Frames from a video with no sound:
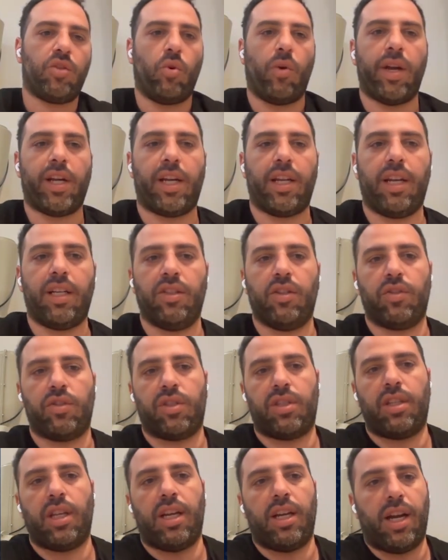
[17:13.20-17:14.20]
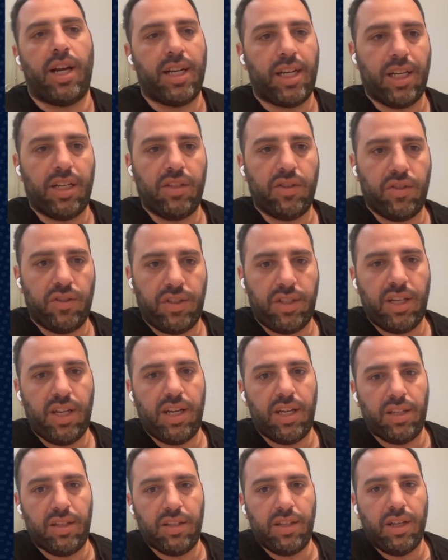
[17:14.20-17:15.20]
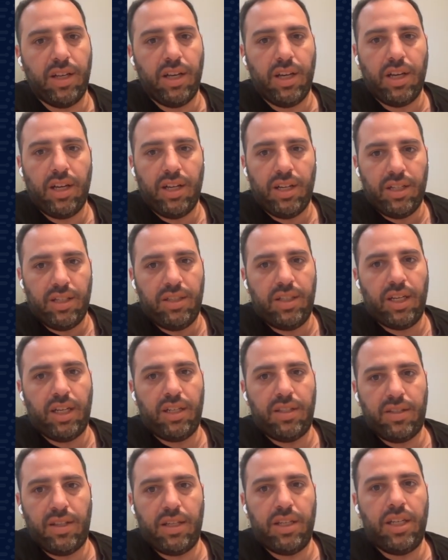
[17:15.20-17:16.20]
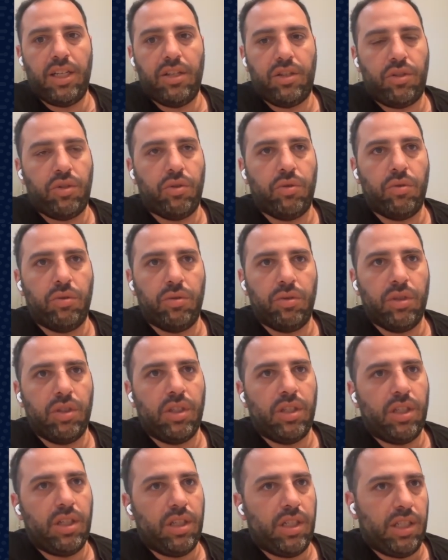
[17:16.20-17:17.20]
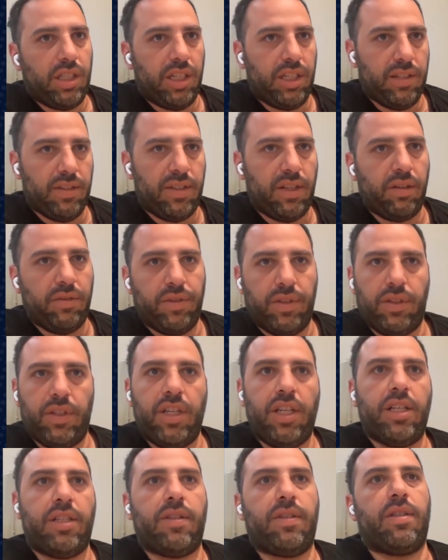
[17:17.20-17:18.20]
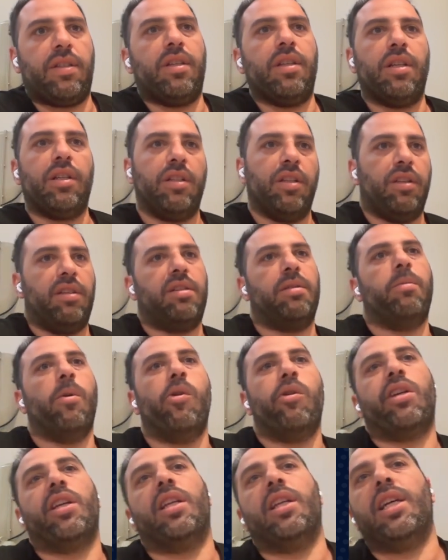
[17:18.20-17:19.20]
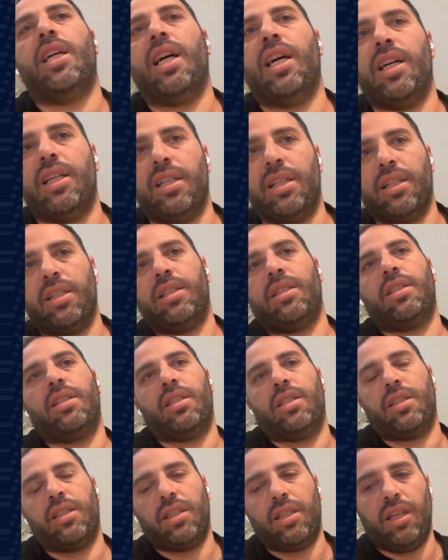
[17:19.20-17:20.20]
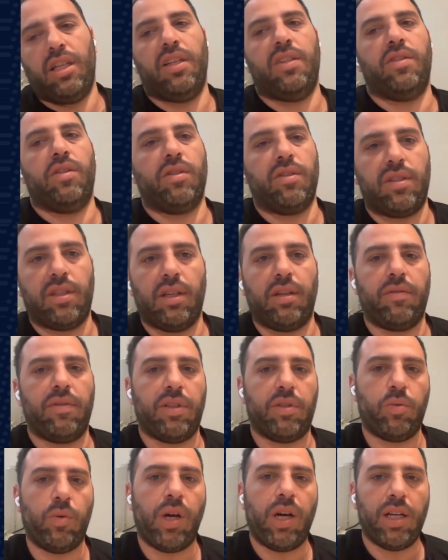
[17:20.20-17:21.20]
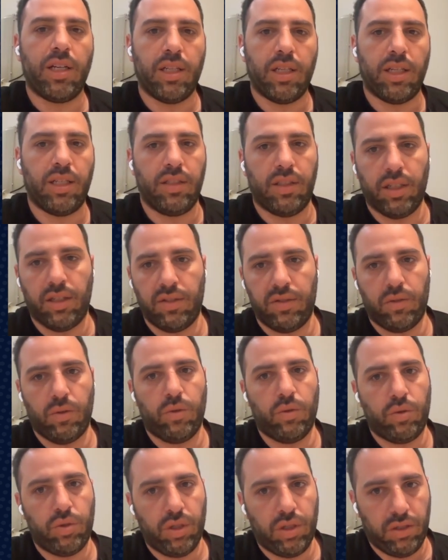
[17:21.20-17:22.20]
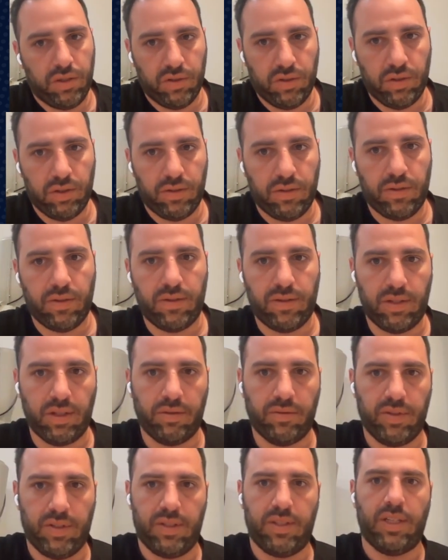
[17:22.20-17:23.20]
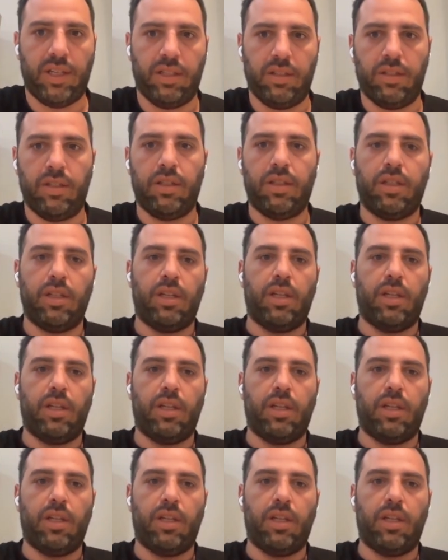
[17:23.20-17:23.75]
So I can understand there is an issue in service X, the smoking gun is on service Y, and the resolution is on service Z.